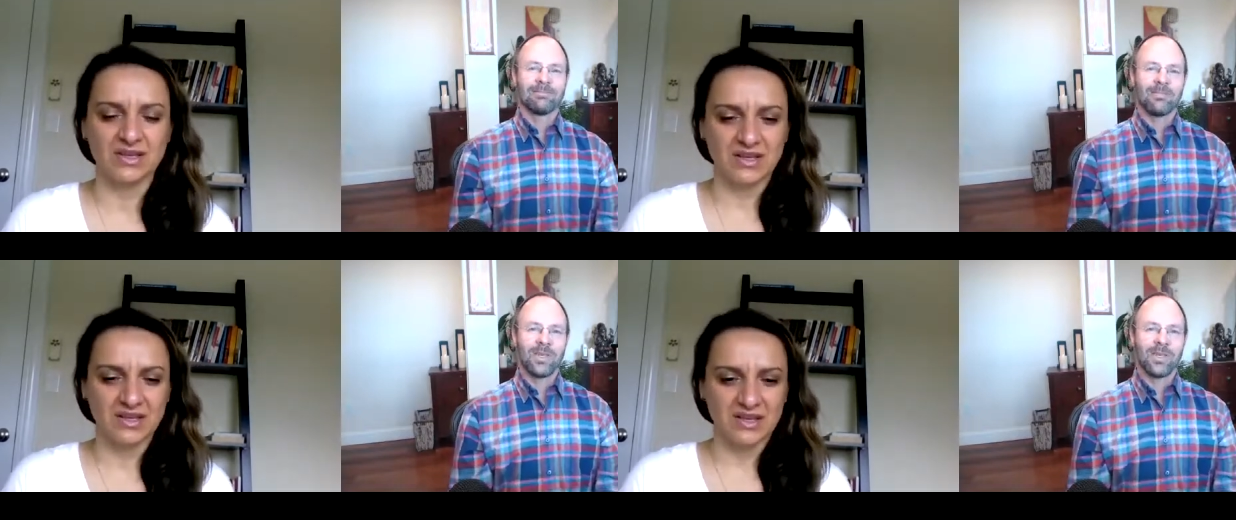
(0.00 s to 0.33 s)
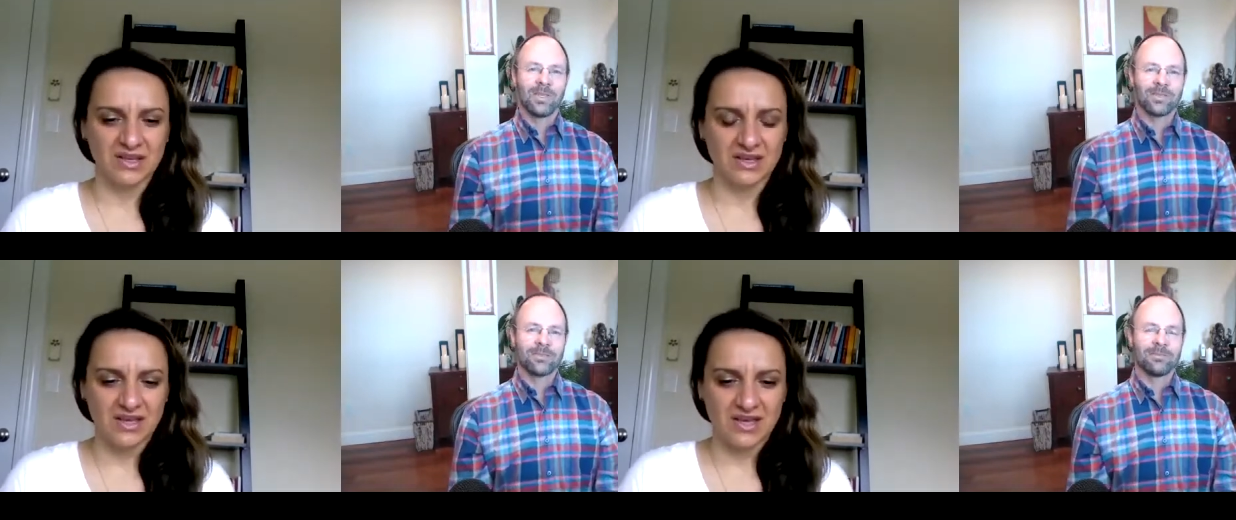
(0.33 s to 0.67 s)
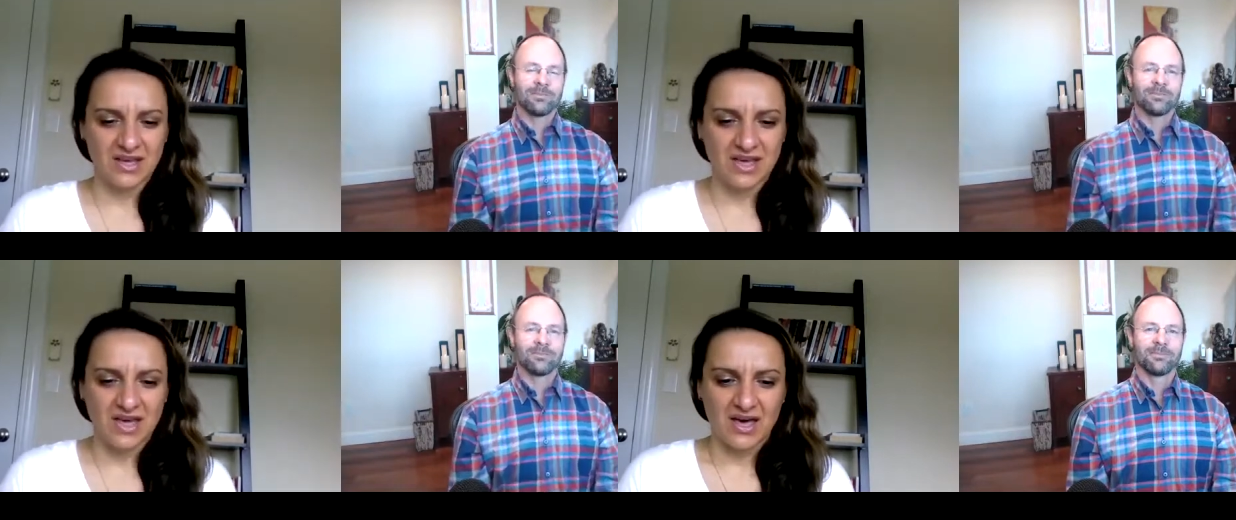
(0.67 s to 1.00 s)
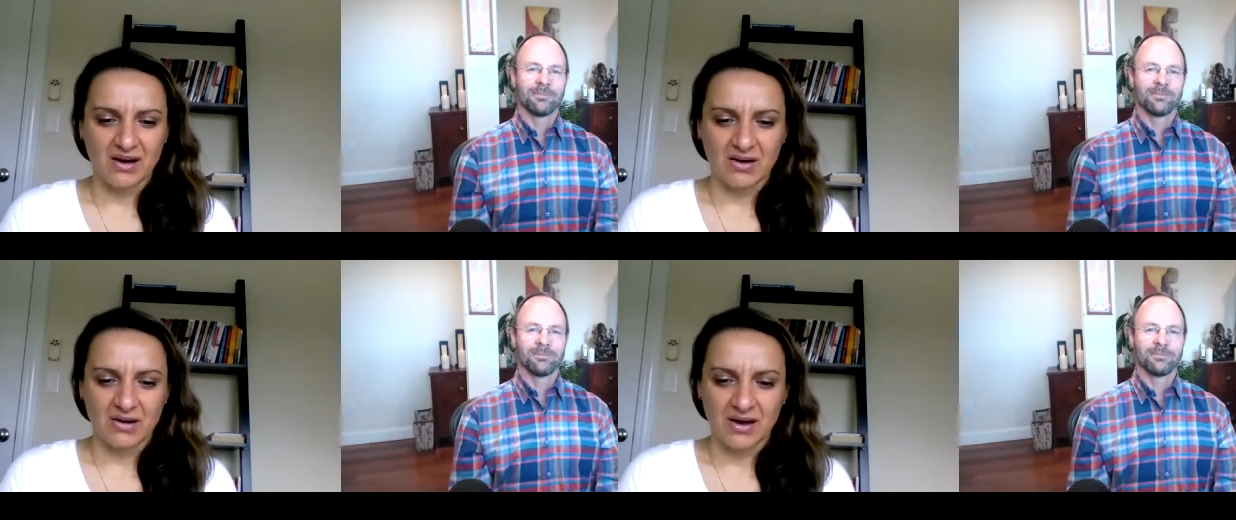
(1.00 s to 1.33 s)
Speaker 1: Yes.
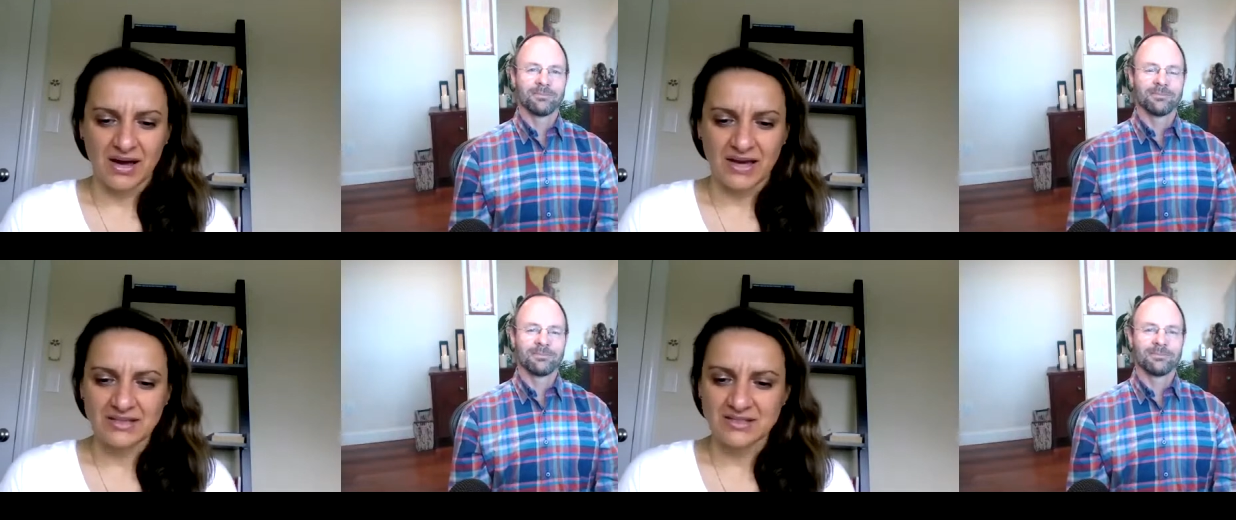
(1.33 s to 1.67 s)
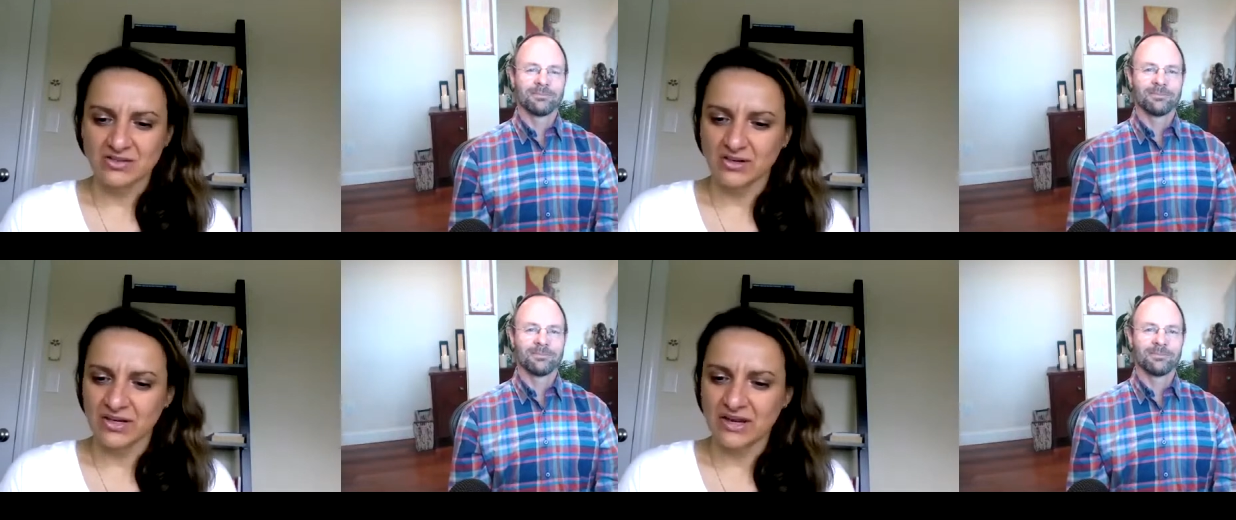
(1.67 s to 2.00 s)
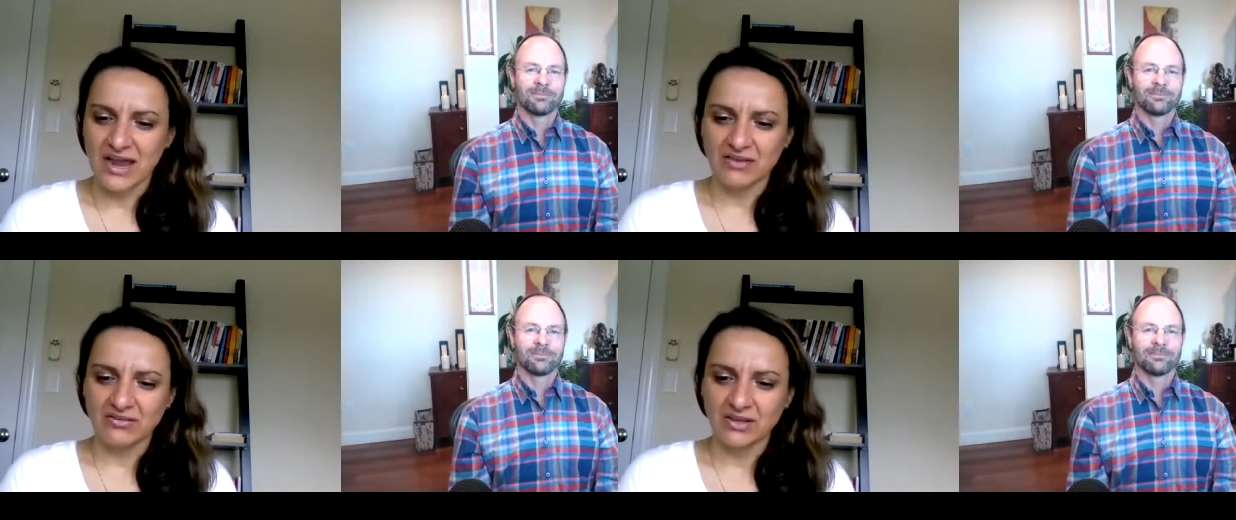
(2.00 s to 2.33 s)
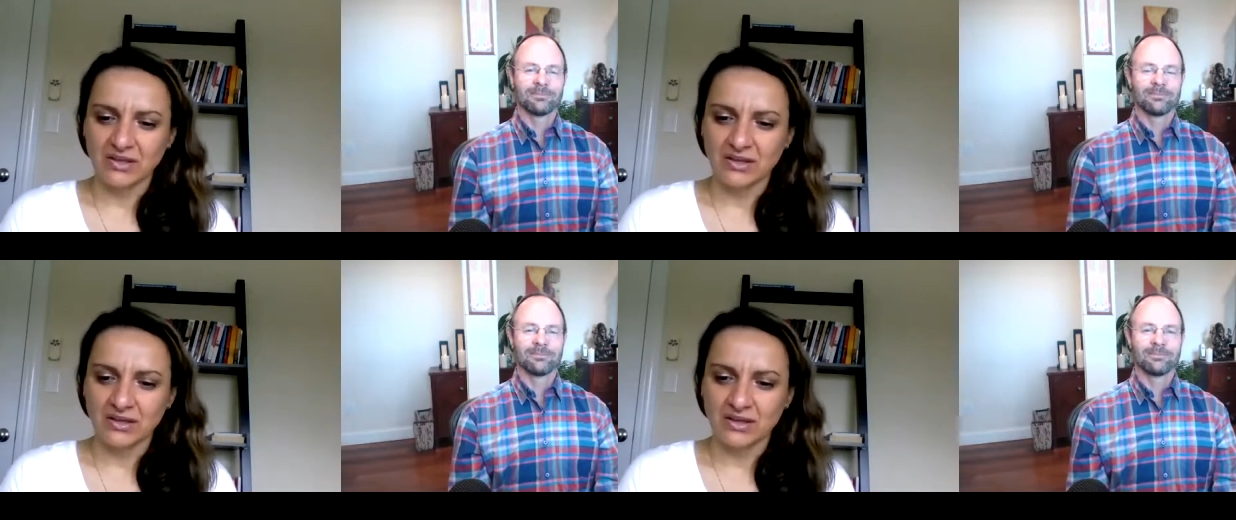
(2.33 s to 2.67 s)
I started
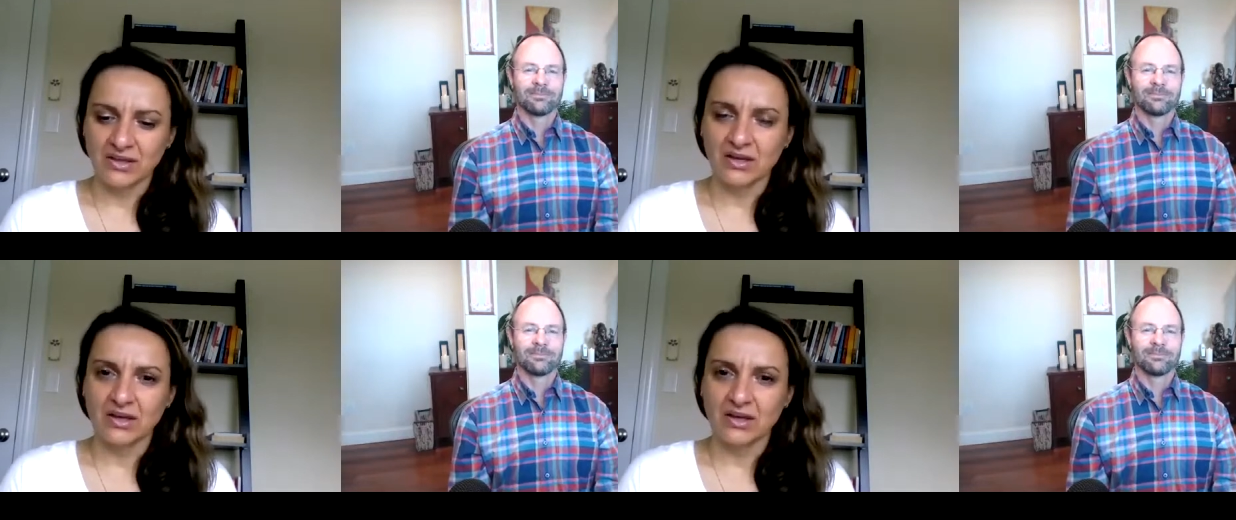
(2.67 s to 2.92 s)
having